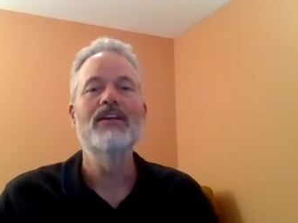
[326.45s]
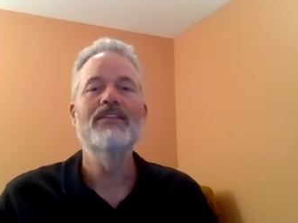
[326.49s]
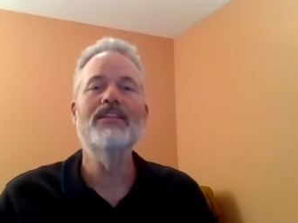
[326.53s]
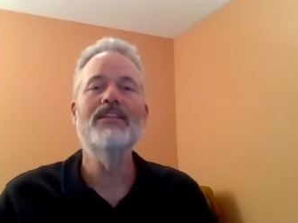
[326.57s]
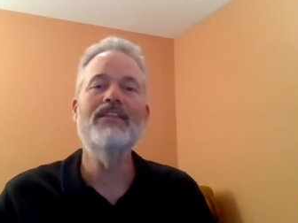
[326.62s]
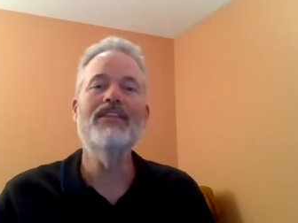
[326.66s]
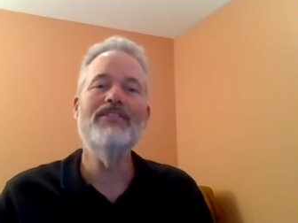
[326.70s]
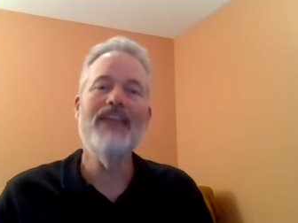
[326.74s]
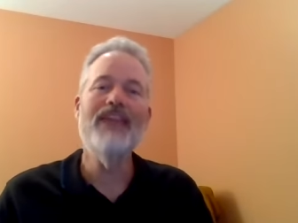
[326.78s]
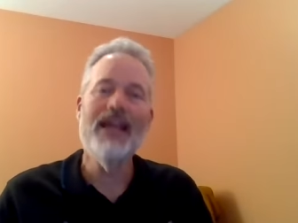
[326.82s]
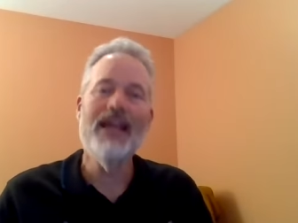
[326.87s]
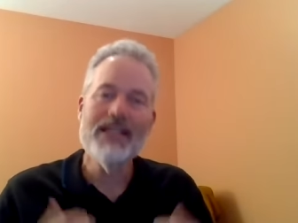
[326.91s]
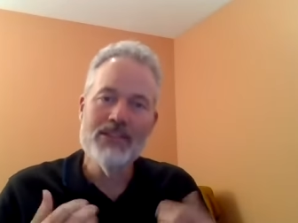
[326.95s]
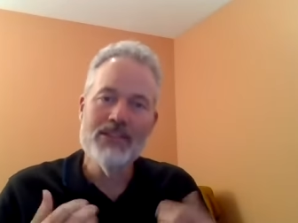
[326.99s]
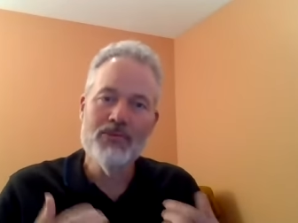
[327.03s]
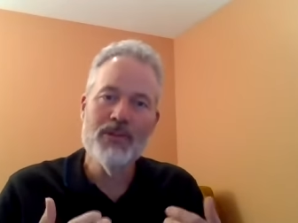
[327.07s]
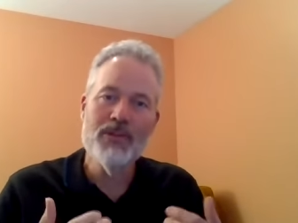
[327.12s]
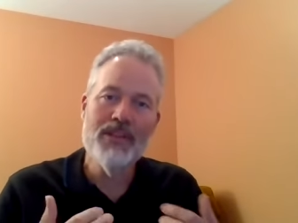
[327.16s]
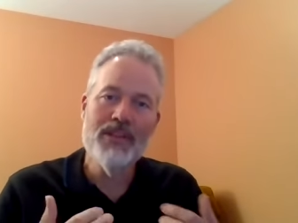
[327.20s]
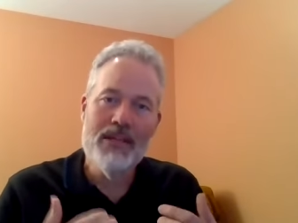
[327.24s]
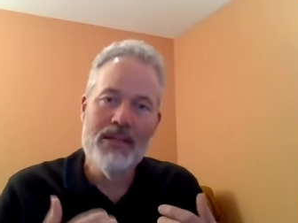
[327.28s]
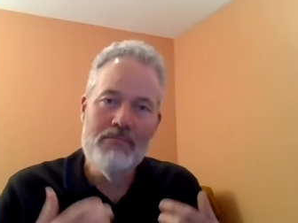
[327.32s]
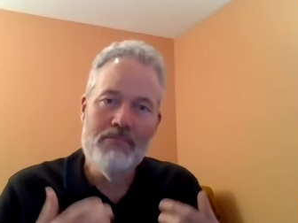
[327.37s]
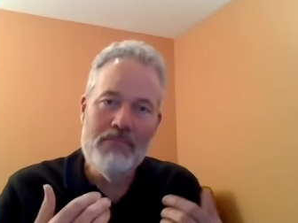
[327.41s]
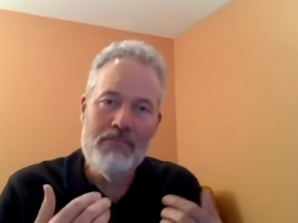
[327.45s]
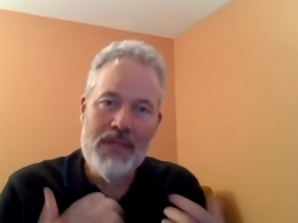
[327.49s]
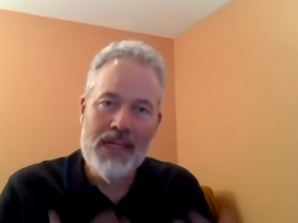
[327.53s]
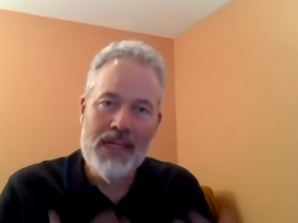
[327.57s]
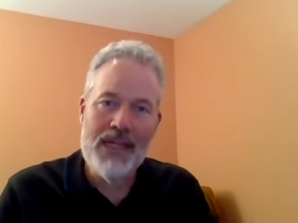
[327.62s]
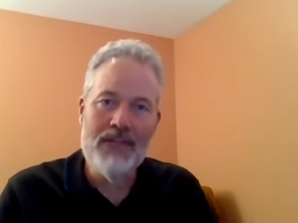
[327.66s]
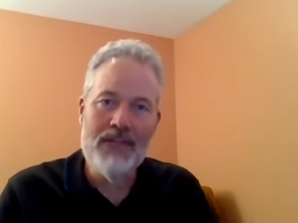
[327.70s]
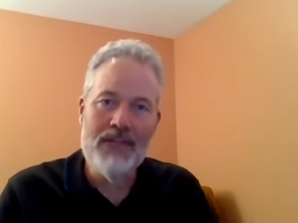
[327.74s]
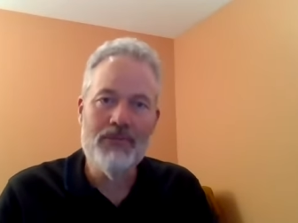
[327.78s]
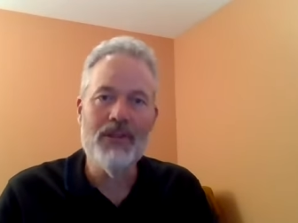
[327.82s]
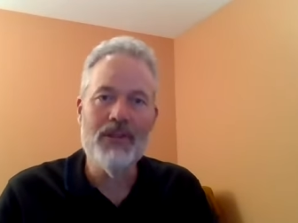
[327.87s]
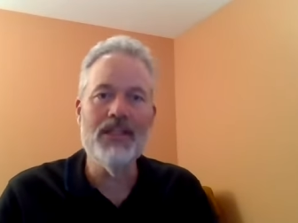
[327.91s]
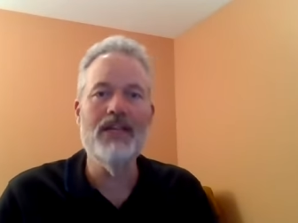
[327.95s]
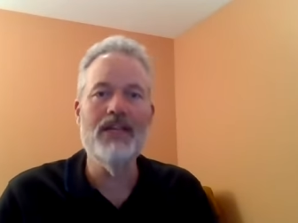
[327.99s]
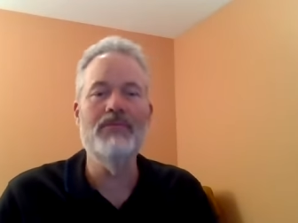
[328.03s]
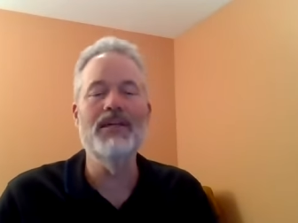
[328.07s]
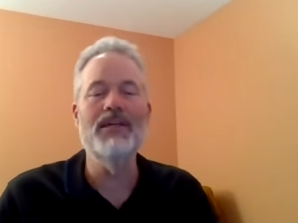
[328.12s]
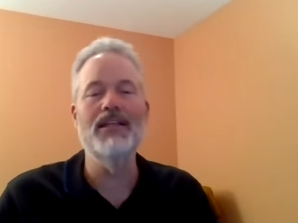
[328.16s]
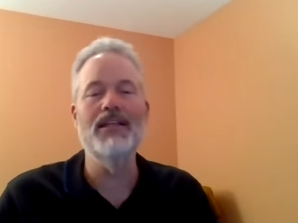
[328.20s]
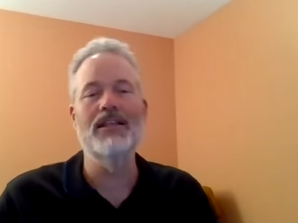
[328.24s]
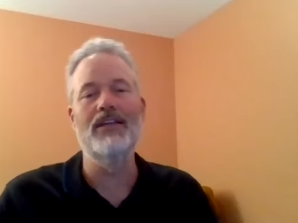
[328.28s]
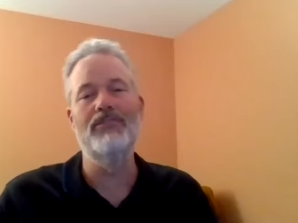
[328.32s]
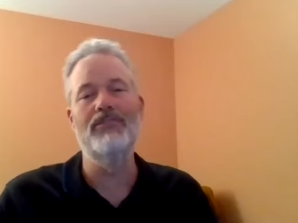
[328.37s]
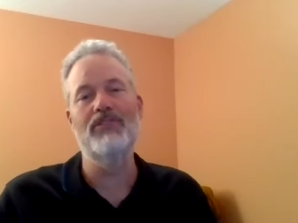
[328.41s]
that that's what they mean when they
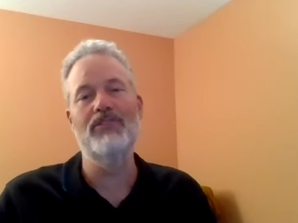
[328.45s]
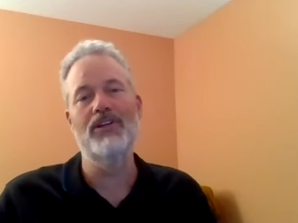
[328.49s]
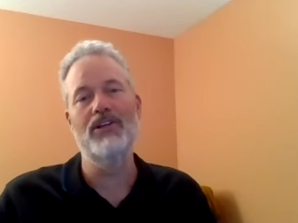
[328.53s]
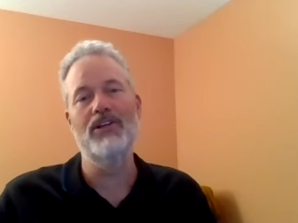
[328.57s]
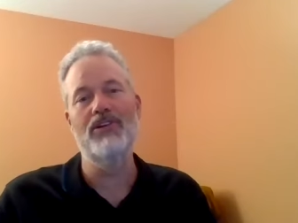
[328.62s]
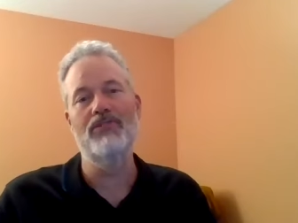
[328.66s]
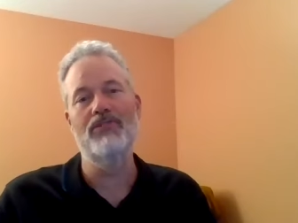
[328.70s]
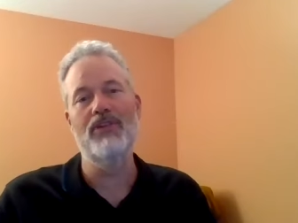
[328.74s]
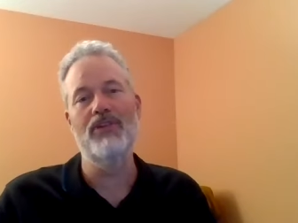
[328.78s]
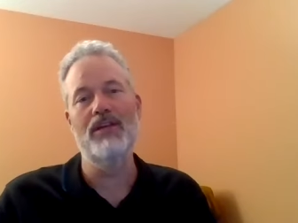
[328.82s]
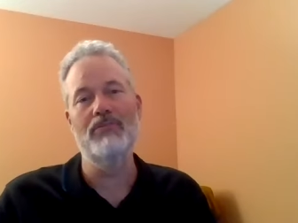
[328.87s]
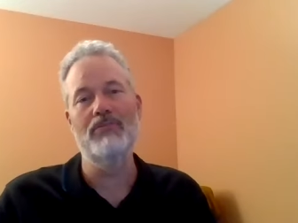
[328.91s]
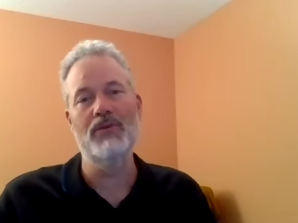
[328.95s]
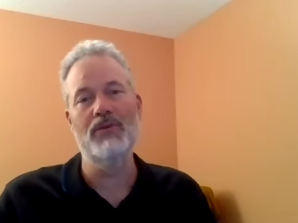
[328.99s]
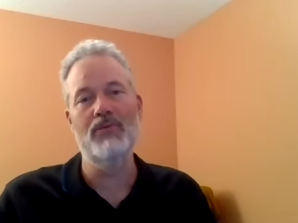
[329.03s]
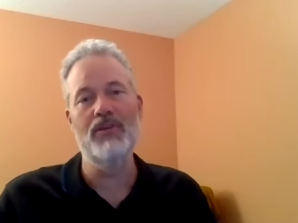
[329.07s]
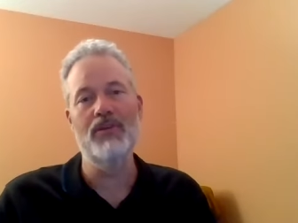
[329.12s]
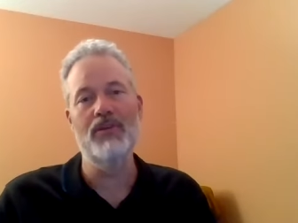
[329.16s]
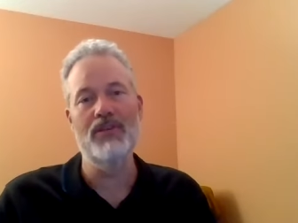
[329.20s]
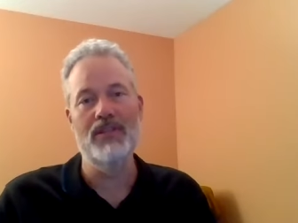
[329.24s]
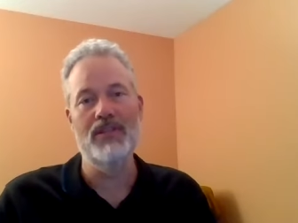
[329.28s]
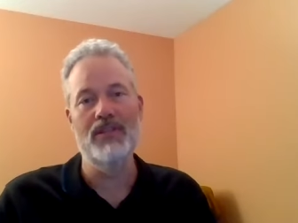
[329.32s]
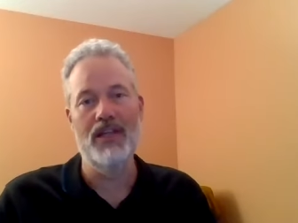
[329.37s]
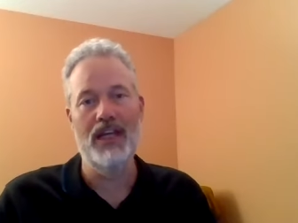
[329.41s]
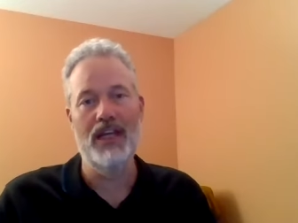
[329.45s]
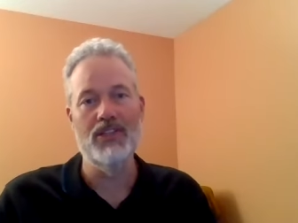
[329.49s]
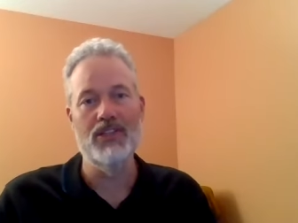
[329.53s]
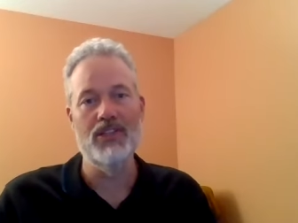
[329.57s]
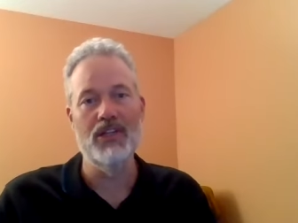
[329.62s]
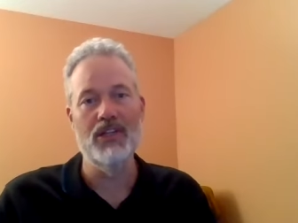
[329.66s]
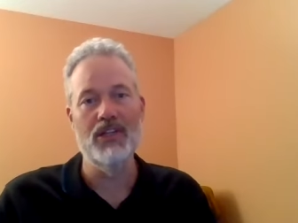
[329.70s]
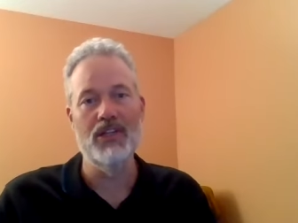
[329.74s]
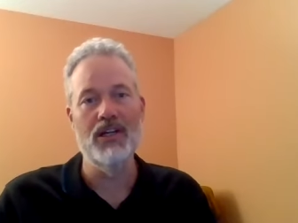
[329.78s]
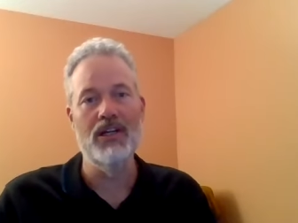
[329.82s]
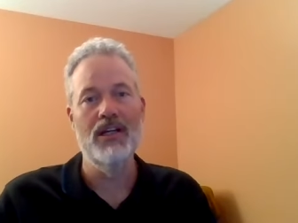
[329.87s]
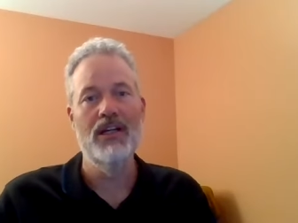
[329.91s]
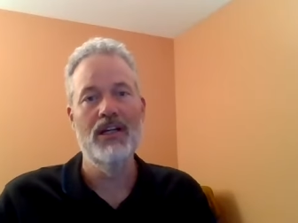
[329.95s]
mean living in agreement with nature.